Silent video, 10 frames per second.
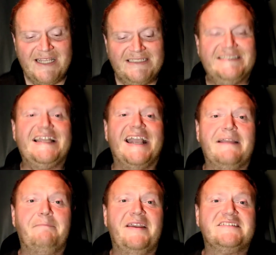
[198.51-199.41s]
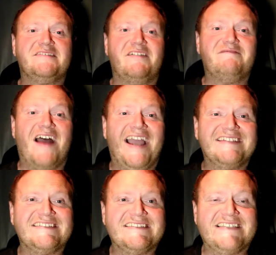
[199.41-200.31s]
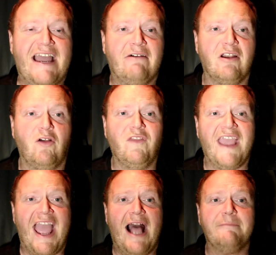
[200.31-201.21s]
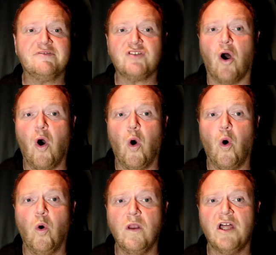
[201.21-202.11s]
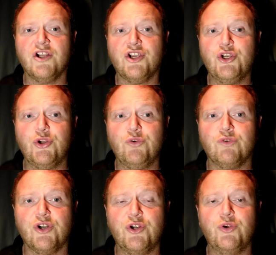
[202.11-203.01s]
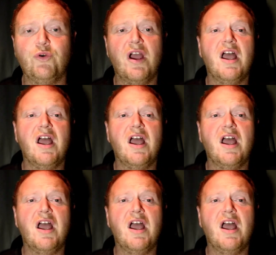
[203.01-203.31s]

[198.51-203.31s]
Second piece of advice is download the app Toll Guru.